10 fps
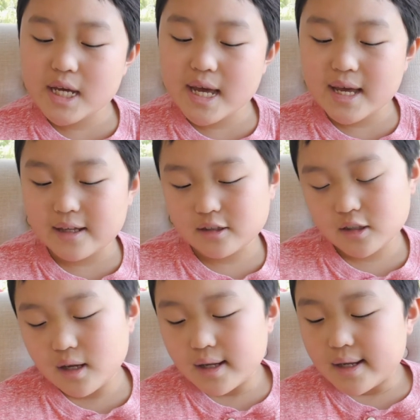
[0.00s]
is,
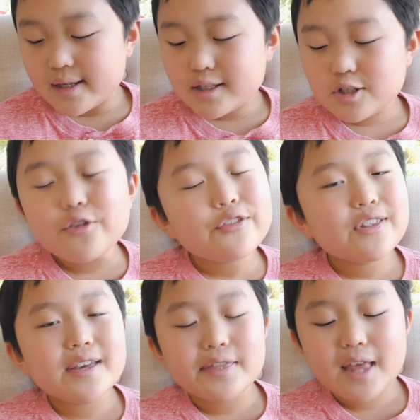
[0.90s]
do you
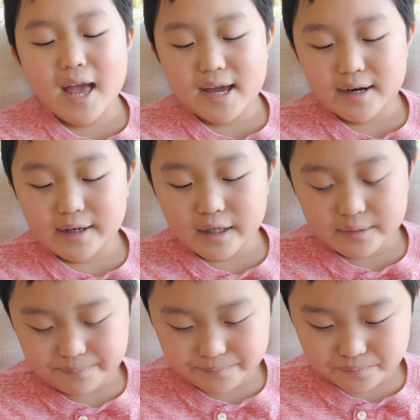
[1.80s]
think
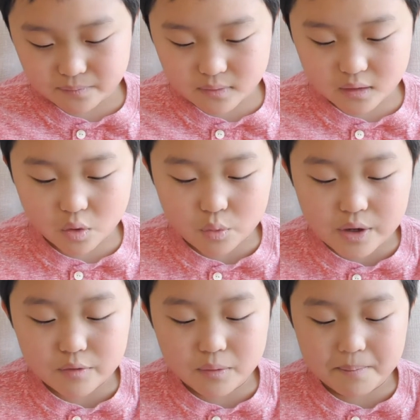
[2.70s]
that
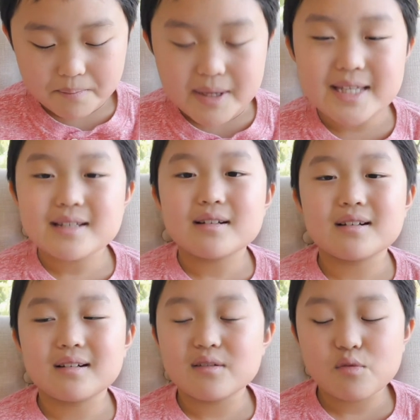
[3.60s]
we will meet
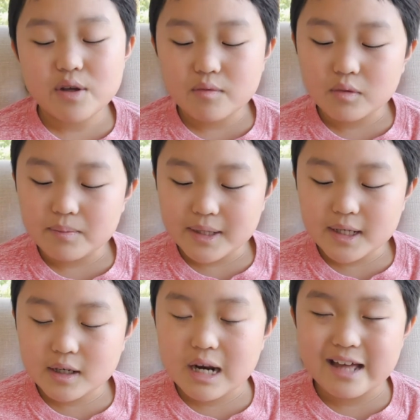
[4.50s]
her
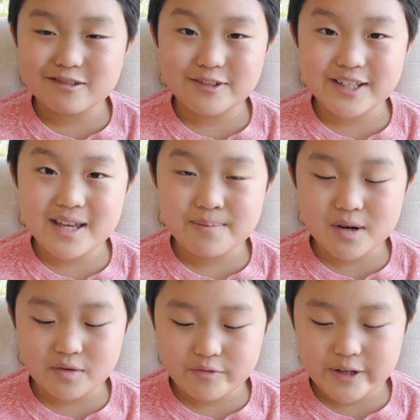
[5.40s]
as we keep
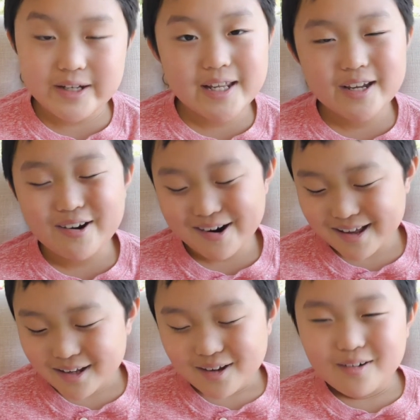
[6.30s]
on reading?
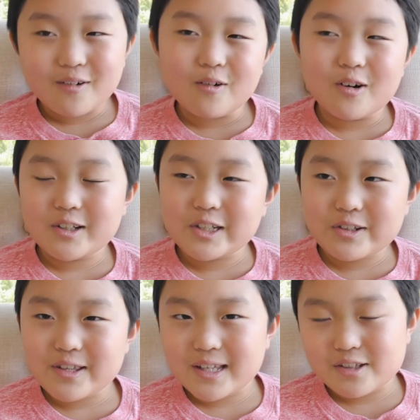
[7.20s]
Or do you
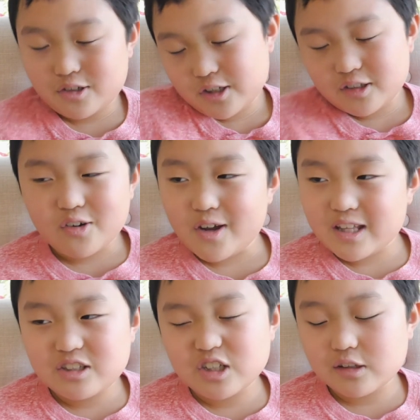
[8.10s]
think it's
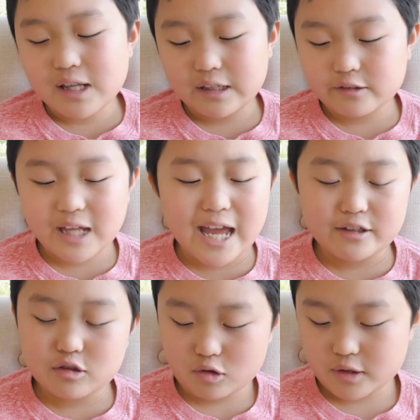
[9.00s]
just like a side
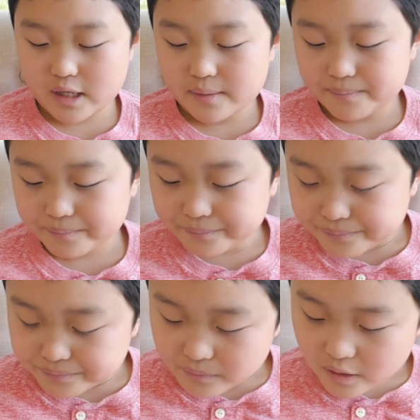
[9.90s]
story?
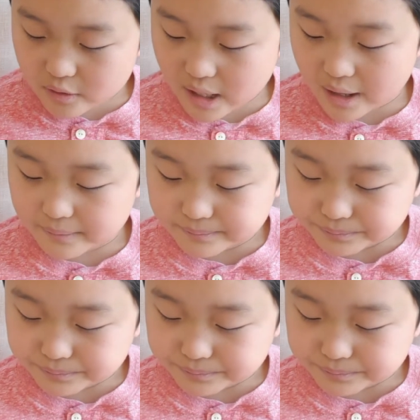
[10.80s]
Okay,